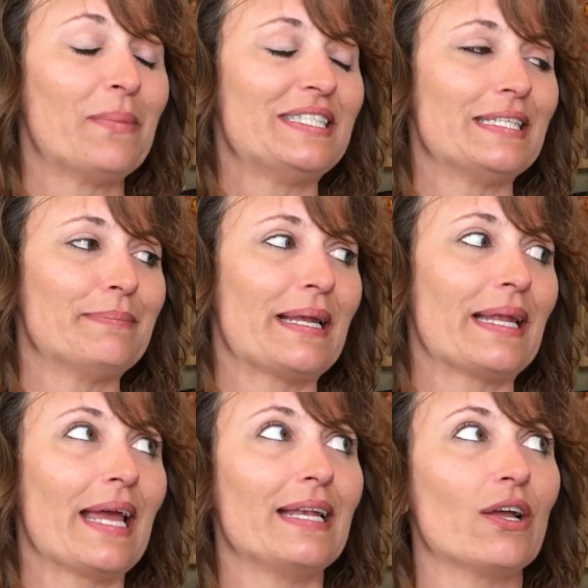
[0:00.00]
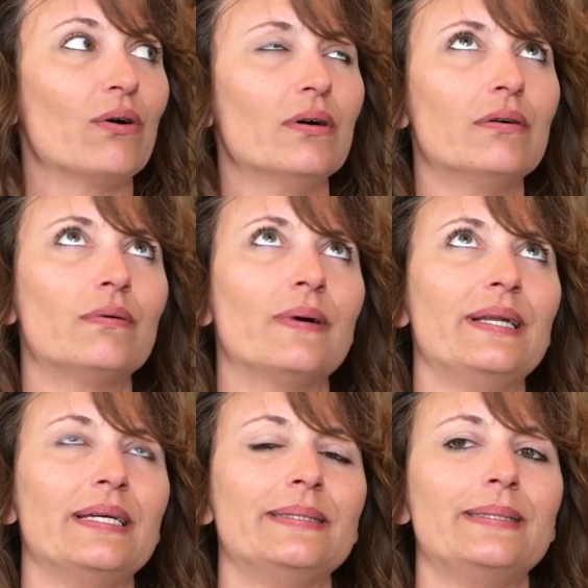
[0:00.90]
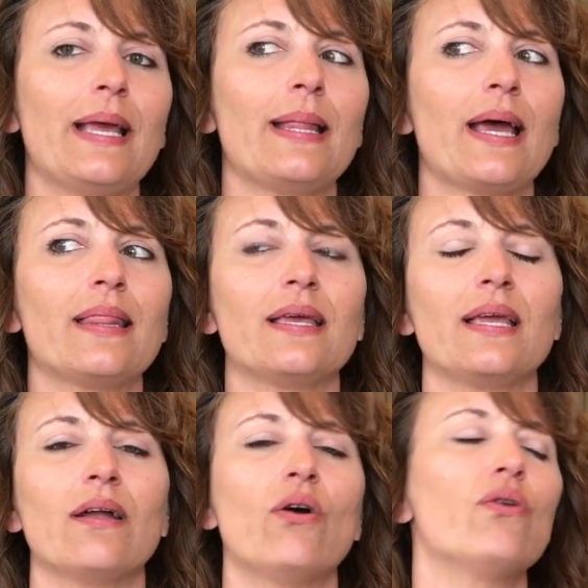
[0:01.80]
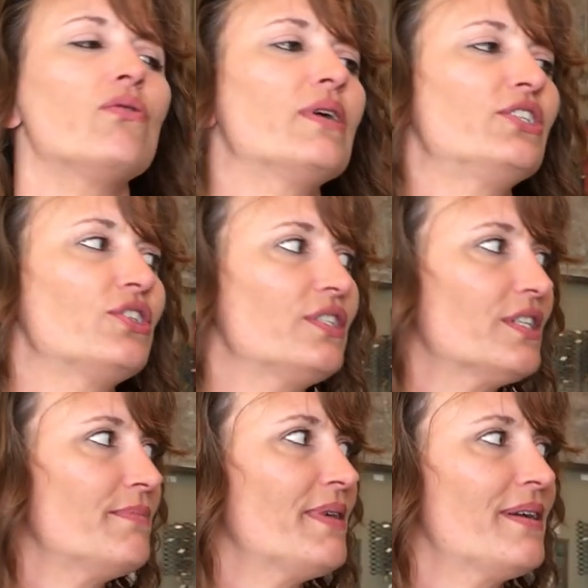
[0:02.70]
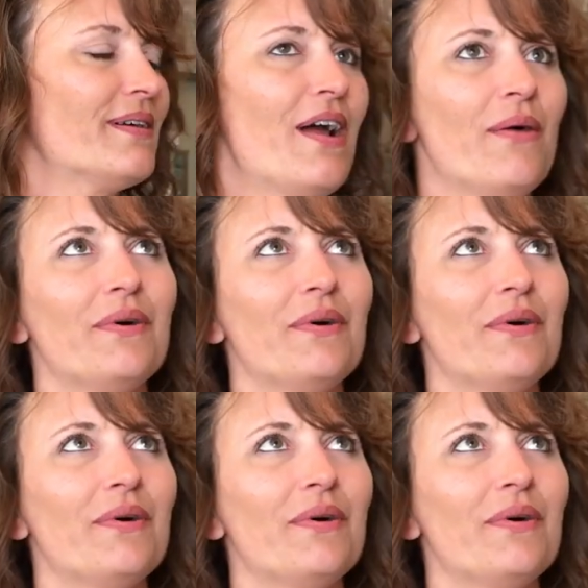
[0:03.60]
We sit in bed at night and go, "Oh, why did I say that thing? Oh, I should have done better.